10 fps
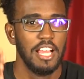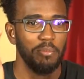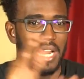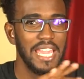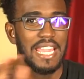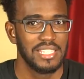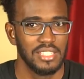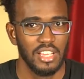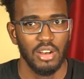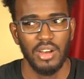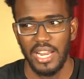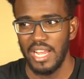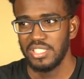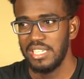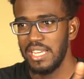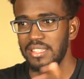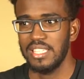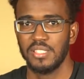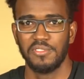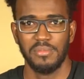but I hate it now and I actually like
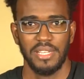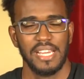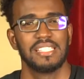this framing,